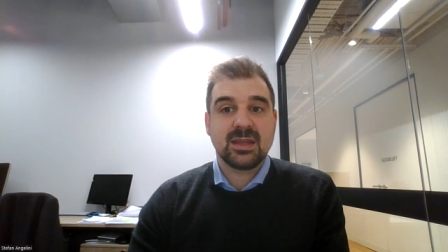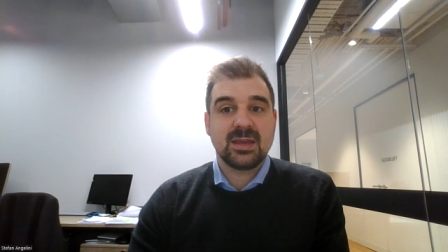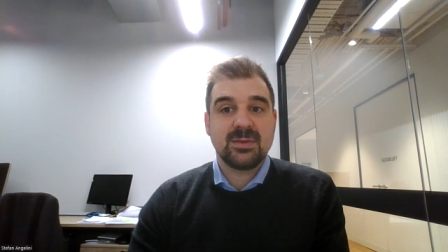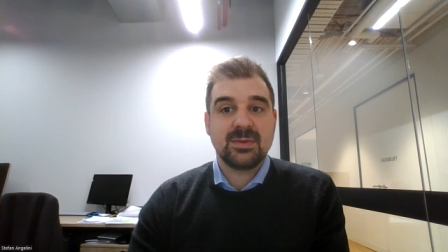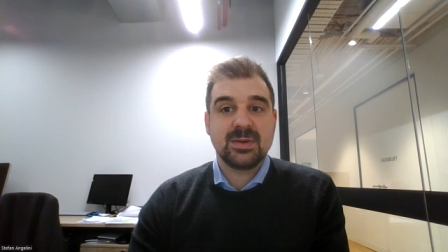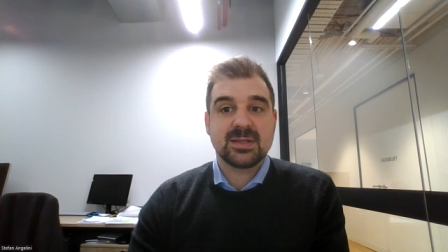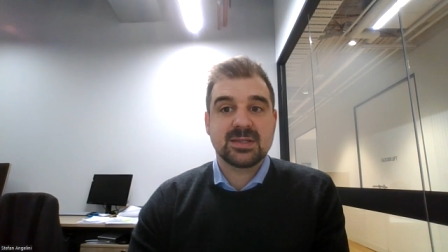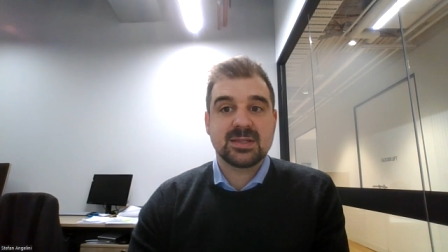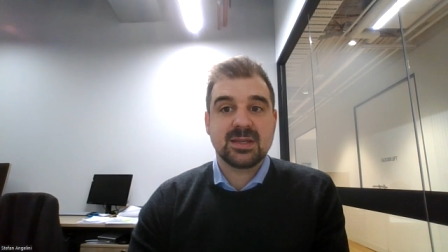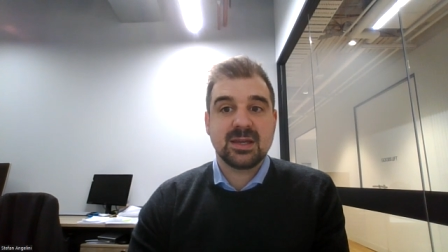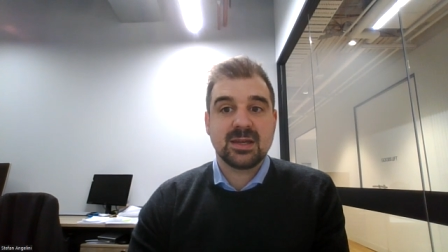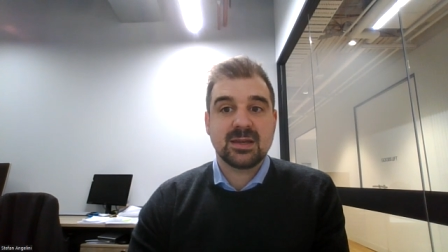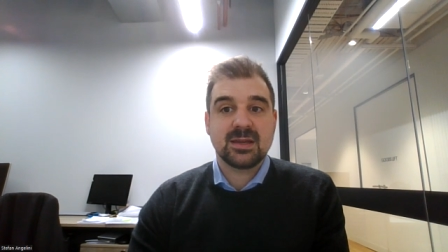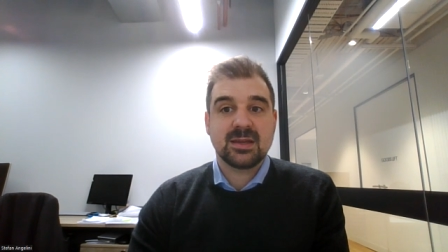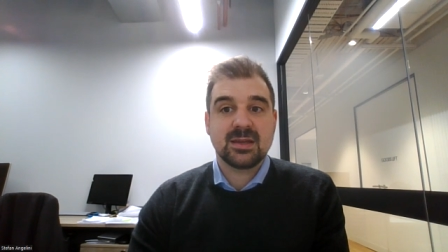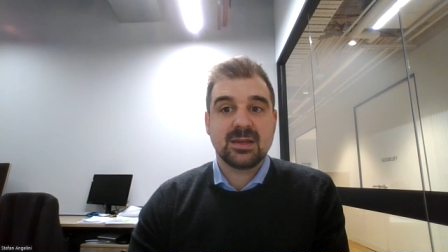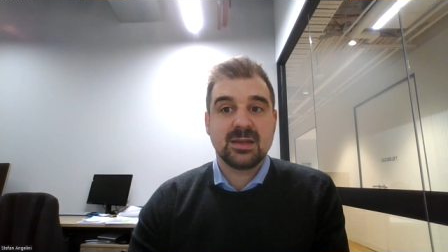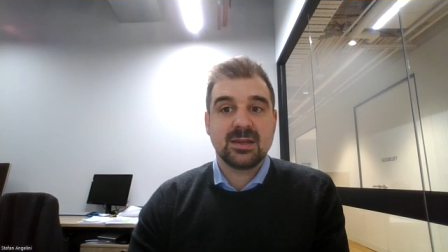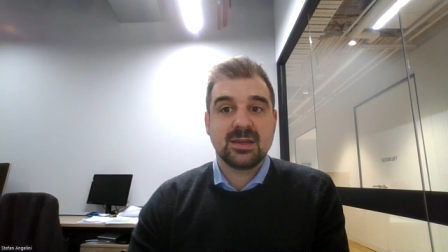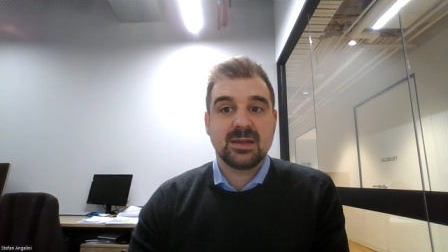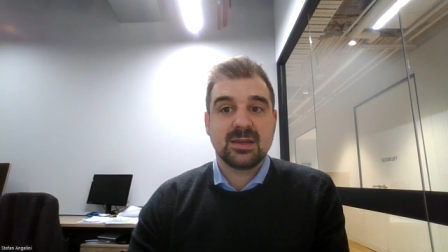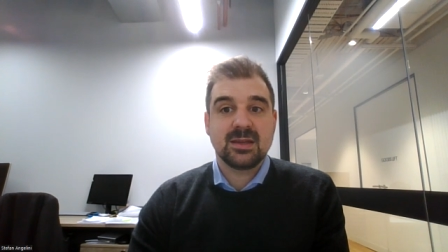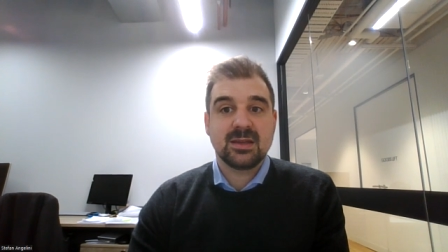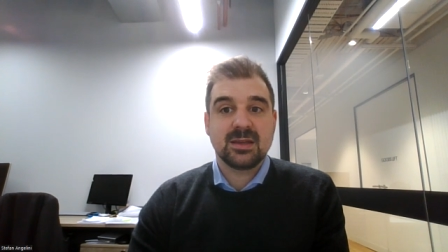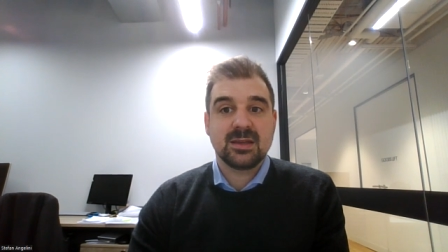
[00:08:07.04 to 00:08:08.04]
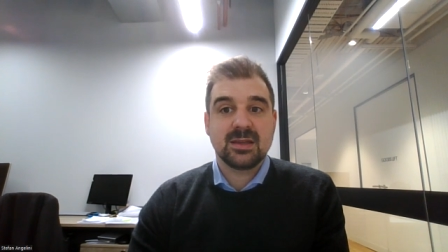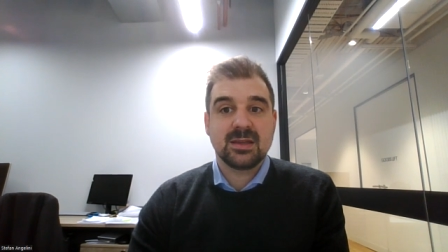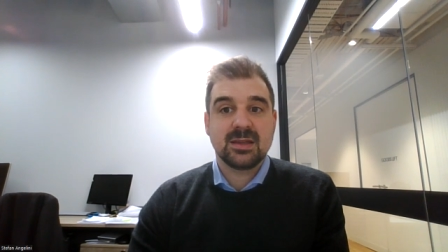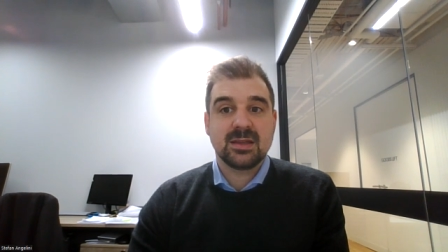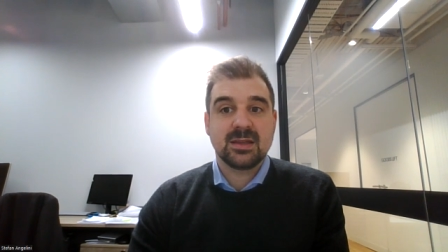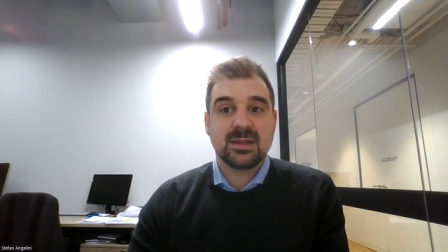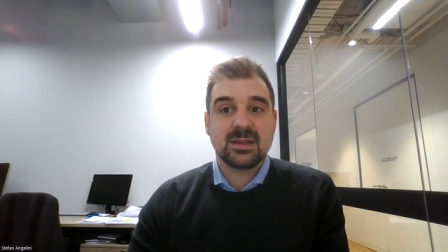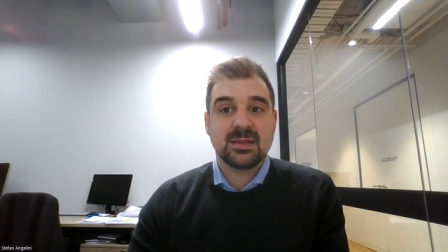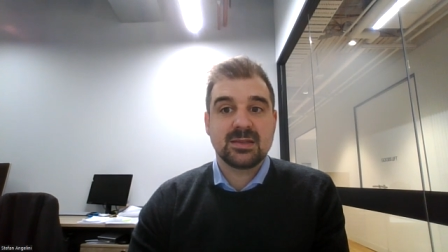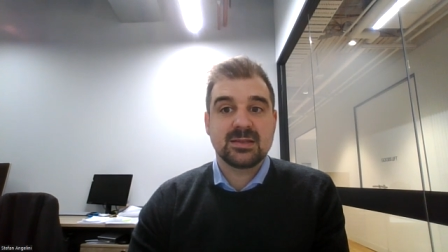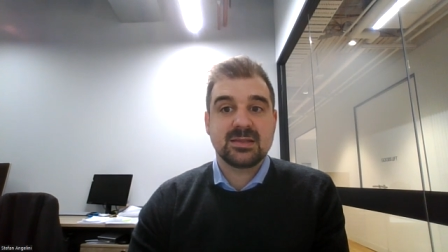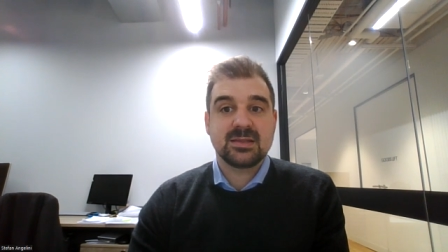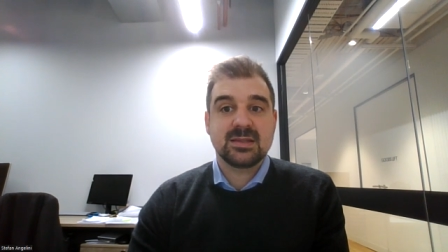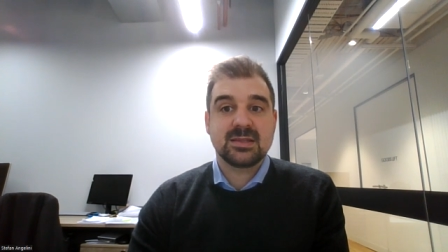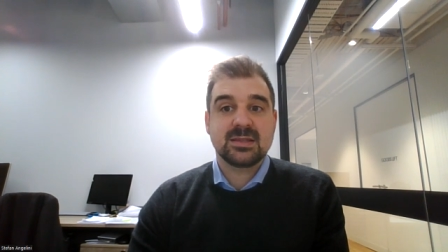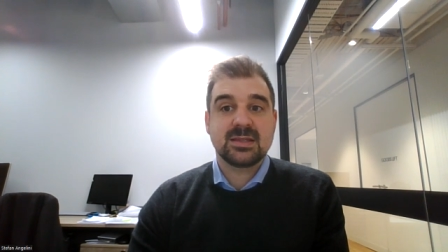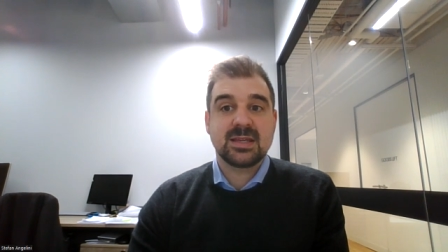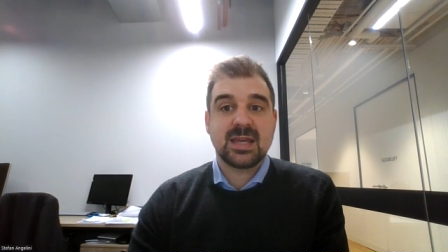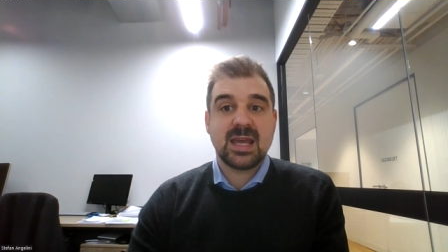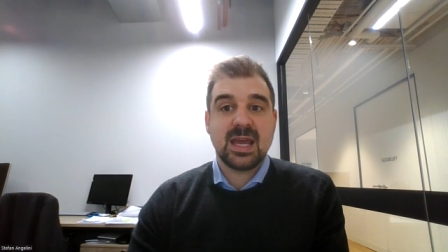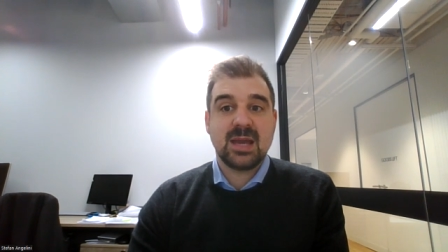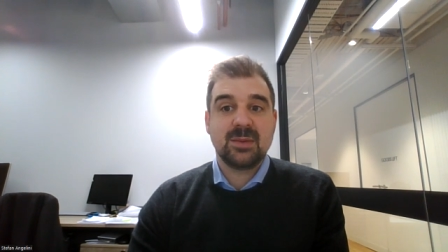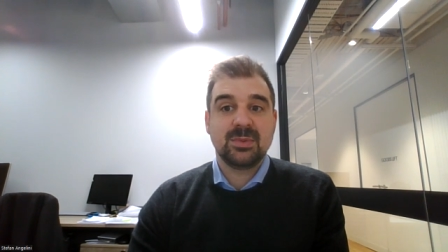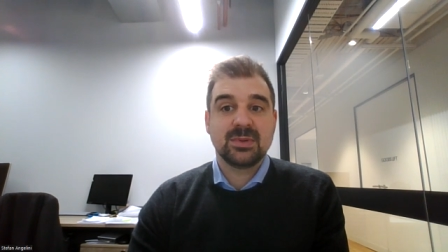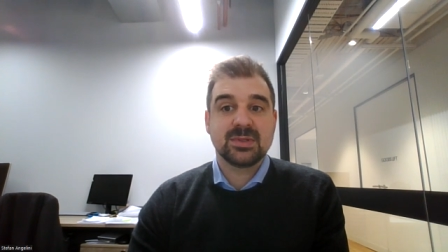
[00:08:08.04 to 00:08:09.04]
give me a sec. It's
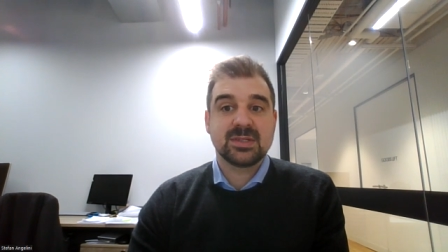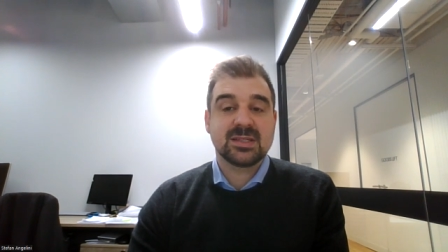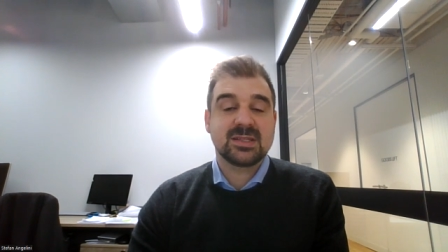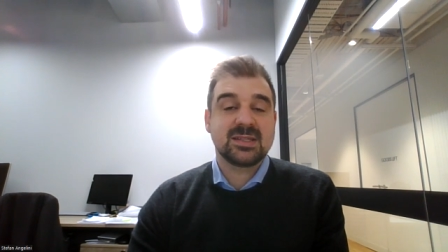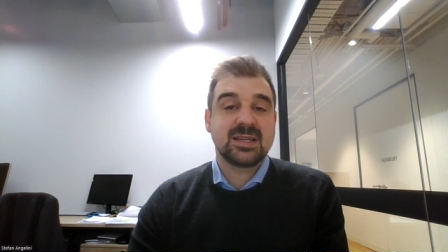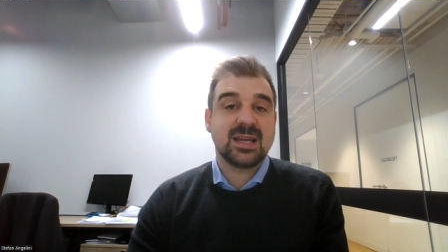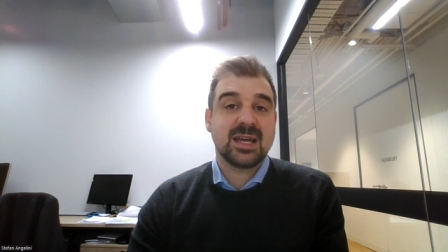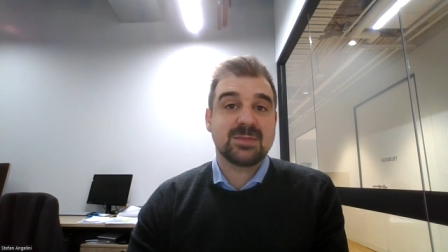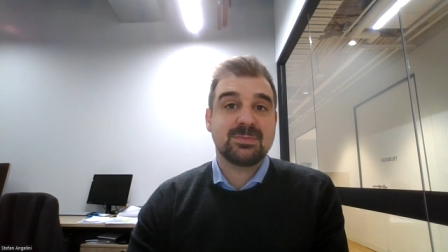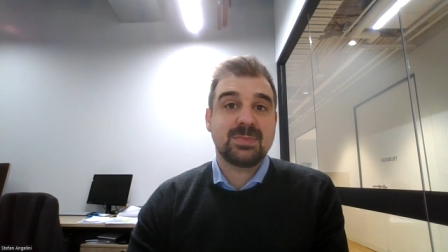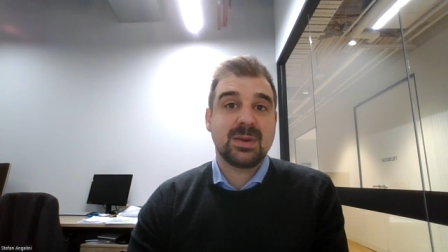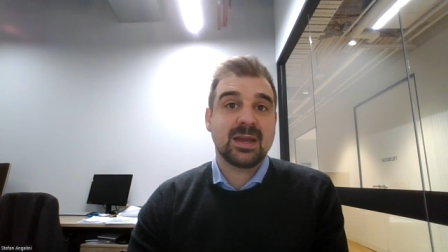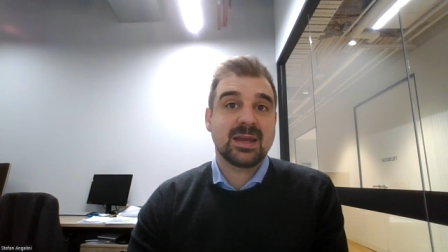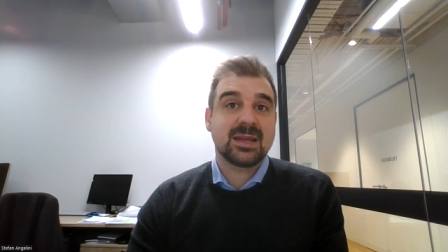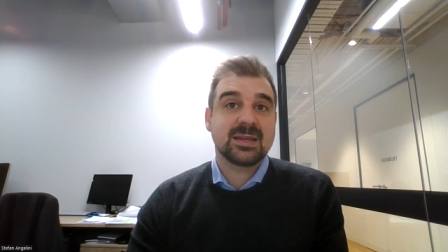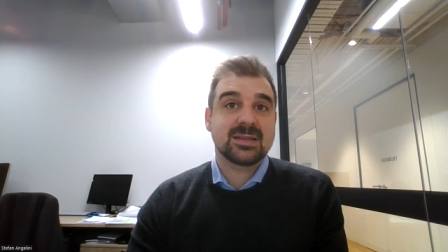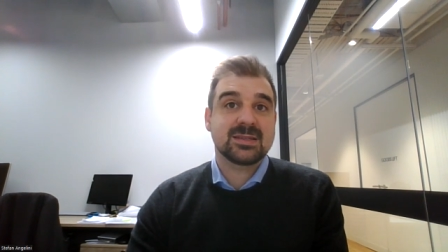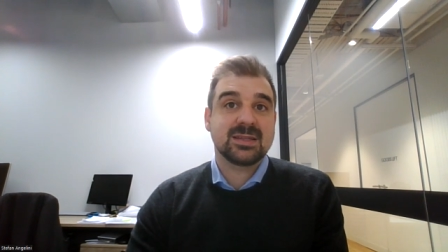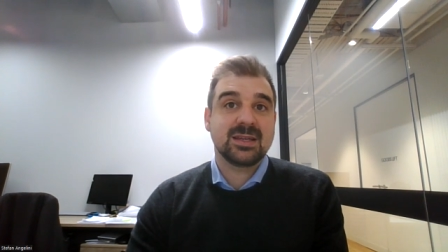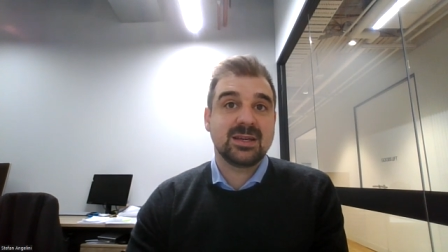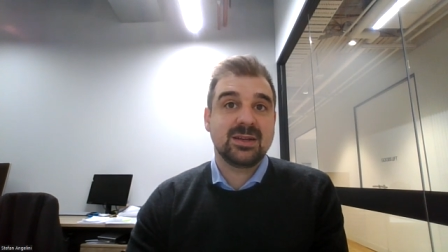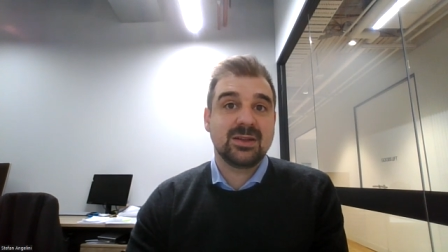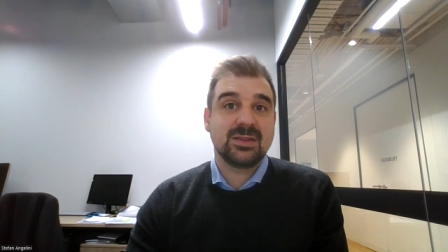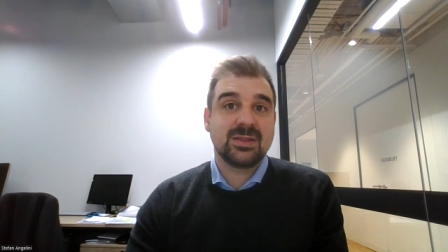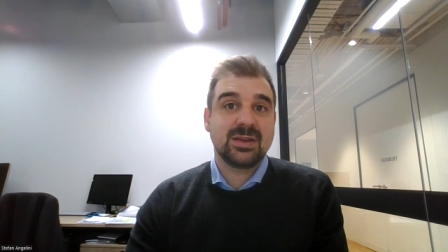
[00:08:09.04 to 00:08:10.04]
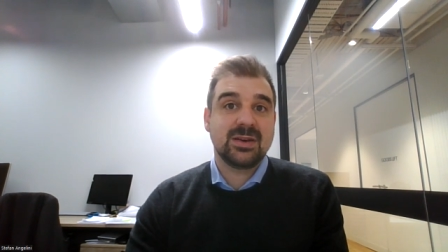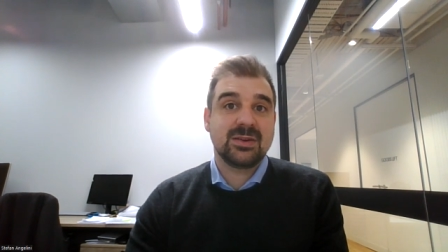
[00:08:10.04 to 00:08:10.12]
gamblers at South Bank Casino,